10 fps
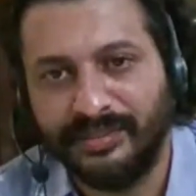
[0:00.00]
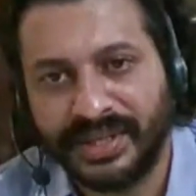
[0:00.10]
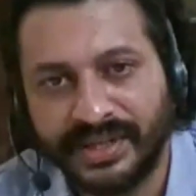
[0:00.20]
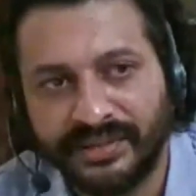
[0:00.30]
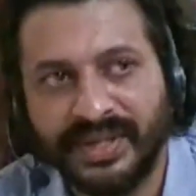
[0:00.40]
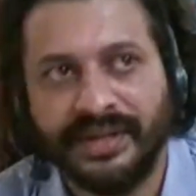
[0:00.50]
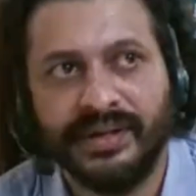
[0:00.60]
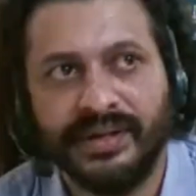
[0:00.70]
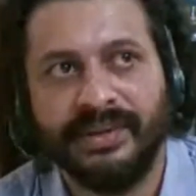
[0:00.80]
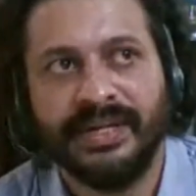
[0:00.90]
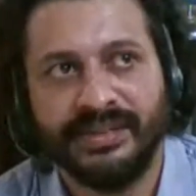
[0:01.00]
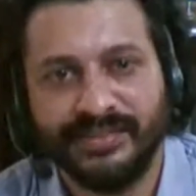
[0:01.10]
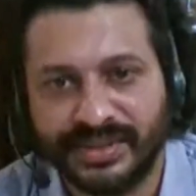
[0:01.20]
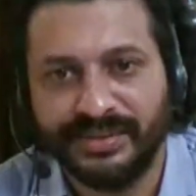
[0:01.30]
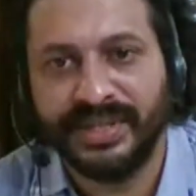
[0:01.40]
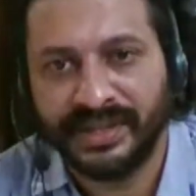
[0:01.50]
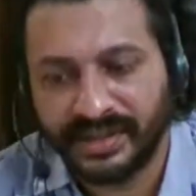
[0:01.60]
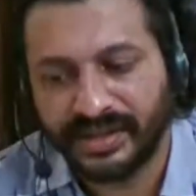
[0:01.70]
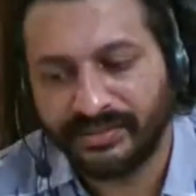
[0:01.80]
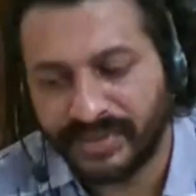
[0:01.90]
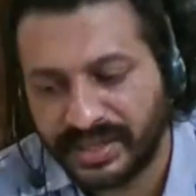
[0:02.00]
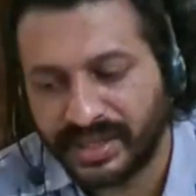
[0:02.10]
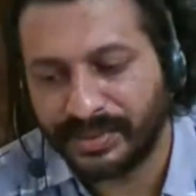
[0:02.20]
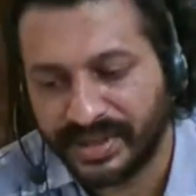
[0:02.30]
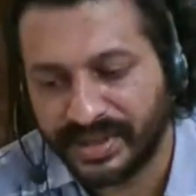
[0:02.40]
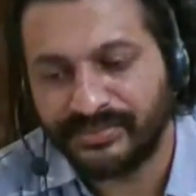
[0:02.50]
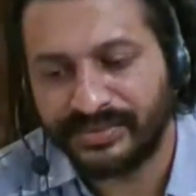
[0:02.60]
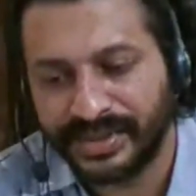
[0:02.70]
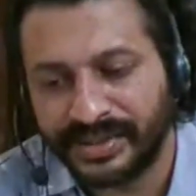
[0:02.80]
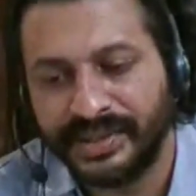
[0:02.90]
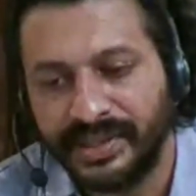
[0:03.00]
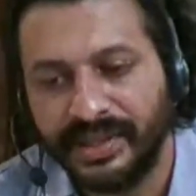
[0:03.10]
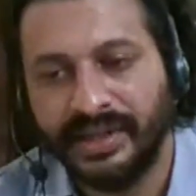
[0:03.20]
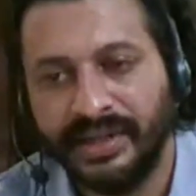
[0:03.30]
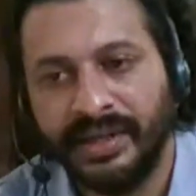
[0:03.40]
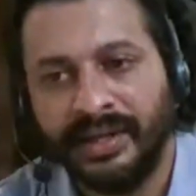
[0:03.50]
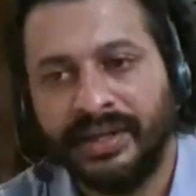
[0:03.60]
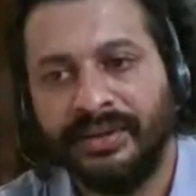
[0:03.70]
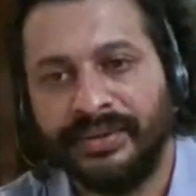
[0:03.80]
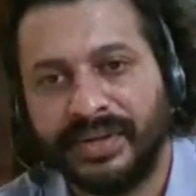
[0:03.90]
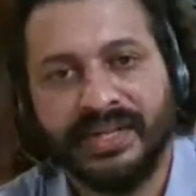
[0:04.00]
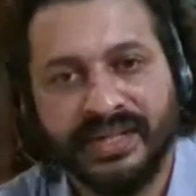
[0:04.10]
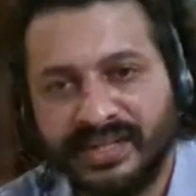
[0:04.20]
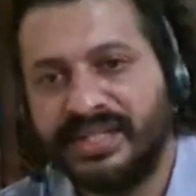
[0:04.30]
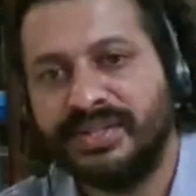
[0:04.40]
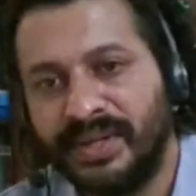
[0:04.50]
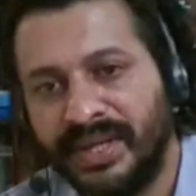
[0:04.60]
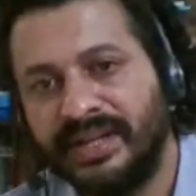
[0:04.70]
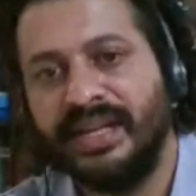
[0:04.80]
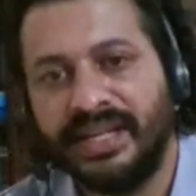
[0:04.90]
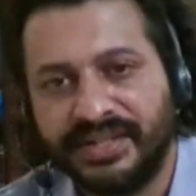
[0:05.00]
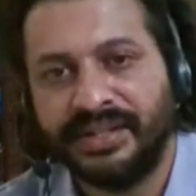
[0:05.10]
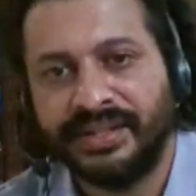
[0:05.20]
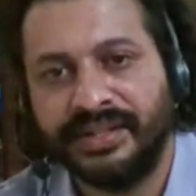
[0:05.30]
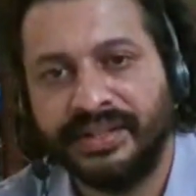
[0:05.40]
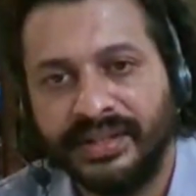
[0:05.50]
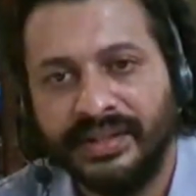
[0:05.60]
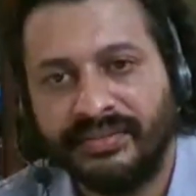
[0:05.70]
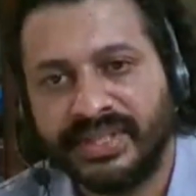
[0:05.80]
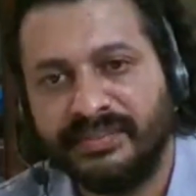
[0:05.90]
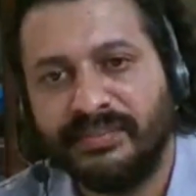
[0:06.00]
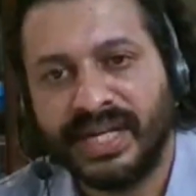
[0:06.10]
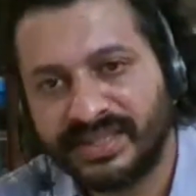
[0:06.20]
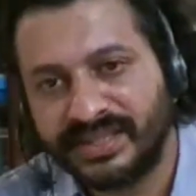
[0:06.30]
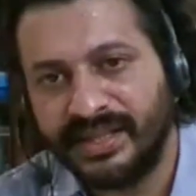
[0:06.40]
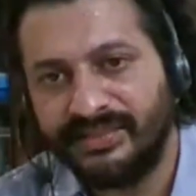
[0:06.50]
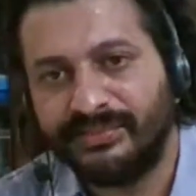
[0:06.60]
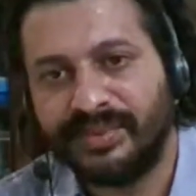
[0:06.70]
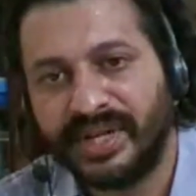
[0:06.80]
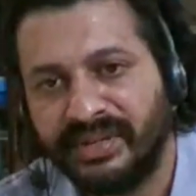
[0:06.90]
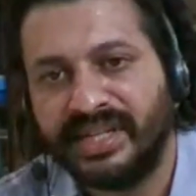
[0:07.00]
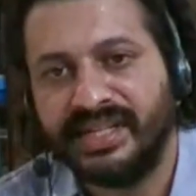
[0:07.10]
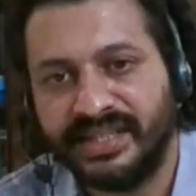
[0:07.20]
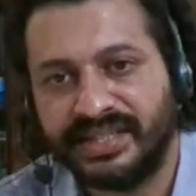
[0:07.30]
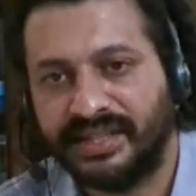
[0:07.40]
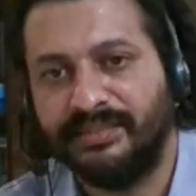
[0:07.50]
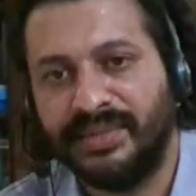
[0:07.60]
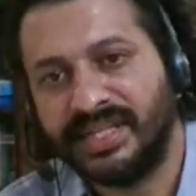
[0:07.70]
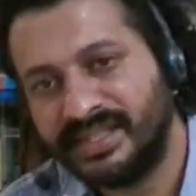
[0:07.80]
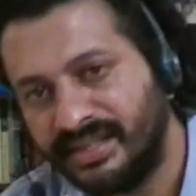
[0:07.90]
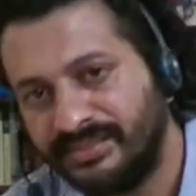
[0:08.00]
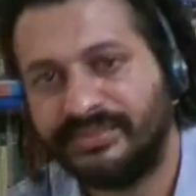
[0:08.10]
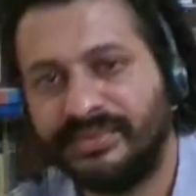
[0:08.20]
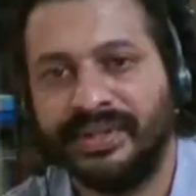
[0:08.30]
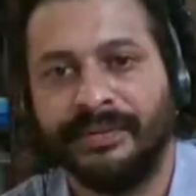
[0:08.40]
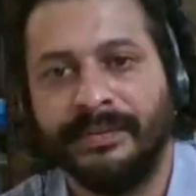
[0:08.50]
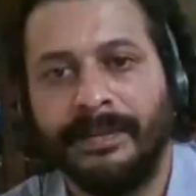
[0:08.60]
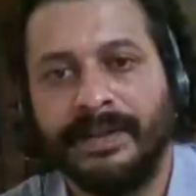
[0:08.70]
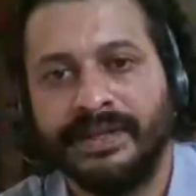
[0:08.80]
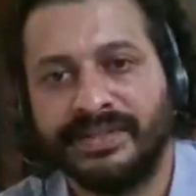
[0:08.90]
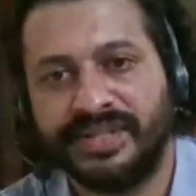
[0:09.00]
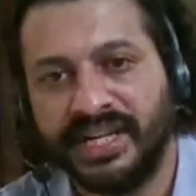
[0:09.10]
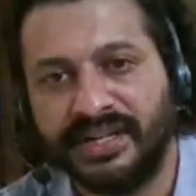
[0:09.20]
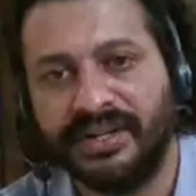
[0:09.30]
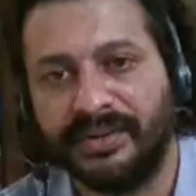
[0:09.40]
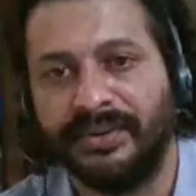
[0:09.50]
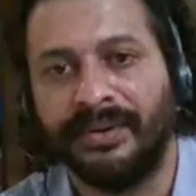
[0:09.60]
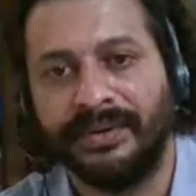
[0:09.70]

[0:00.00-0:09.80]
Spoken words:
But when it comes to then what happened after, you know, 19th century and later, was a massive privatization, massive state control.